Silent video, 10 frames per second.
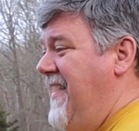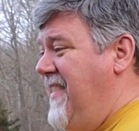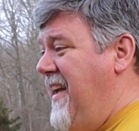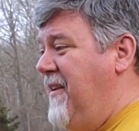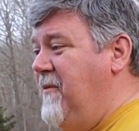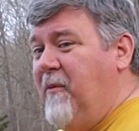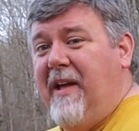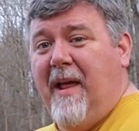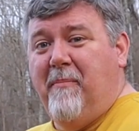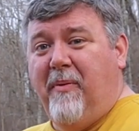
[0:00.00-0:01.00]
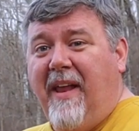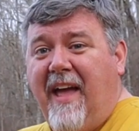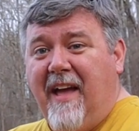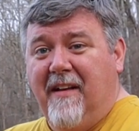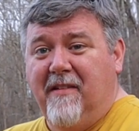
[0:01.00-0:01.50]
and then we had
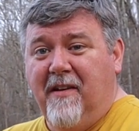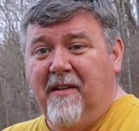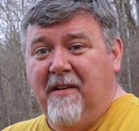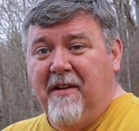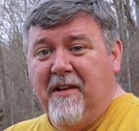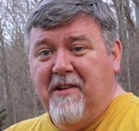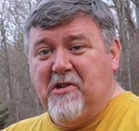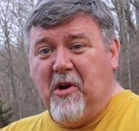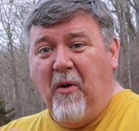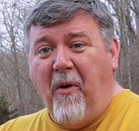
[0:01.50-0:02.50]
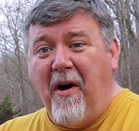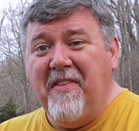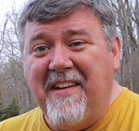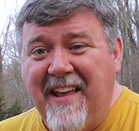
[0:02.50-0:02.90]
planned to go on the